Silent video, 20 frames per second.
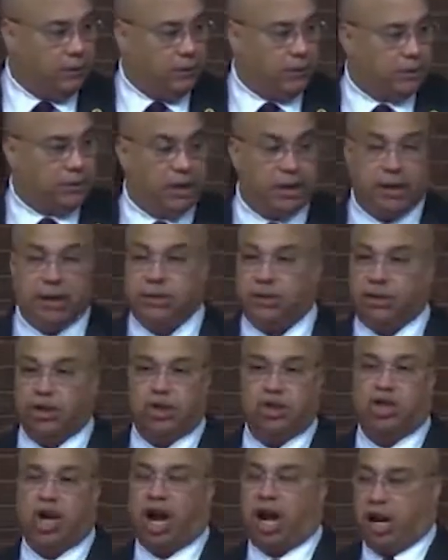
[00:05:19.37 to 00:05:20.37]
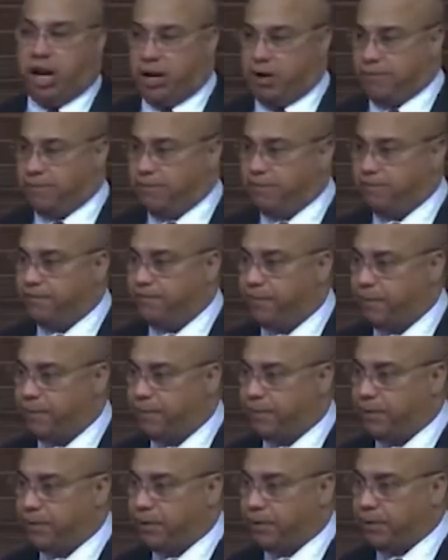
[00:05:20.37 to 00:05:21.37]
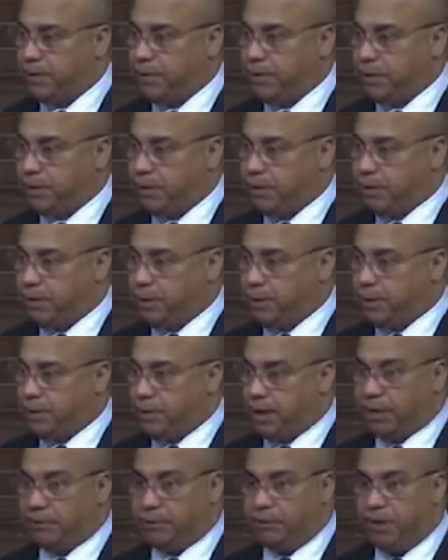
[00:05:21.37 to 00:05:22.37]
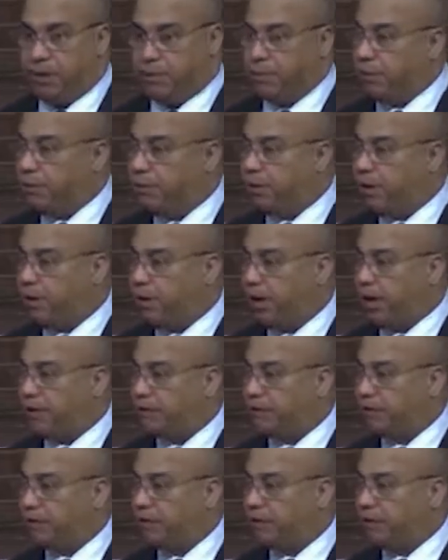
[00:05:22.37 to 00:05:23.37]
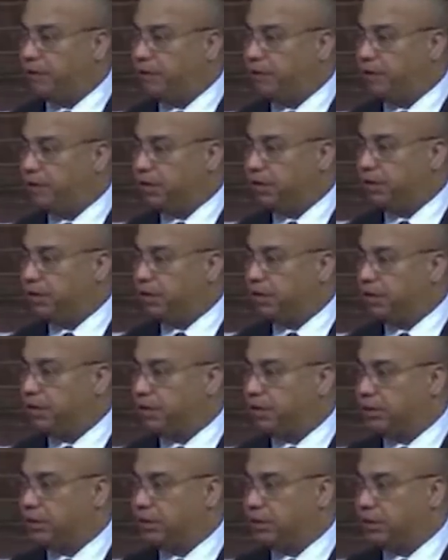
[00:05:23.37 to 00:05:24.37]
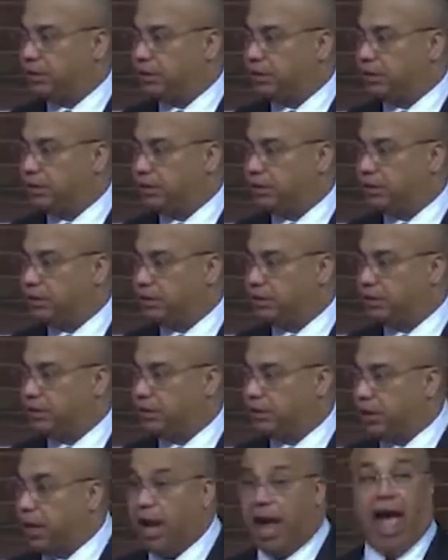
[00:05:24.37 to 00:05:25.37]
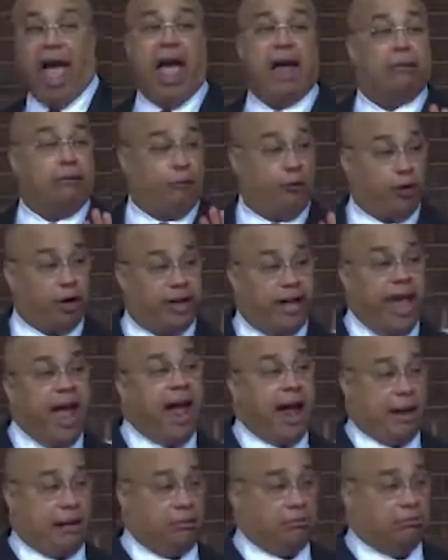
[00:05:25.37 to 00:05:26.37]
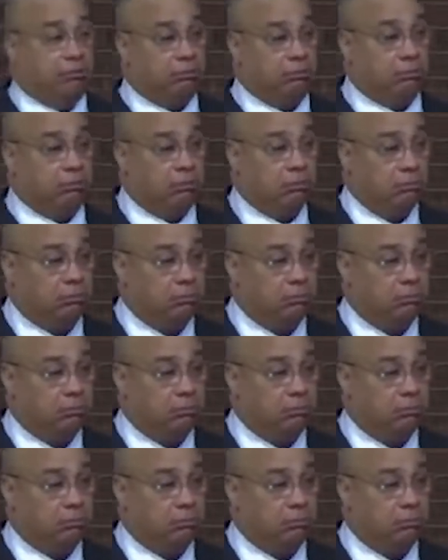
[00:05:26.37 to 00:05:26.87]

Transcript: say it's a shame that people have to live in tents and forget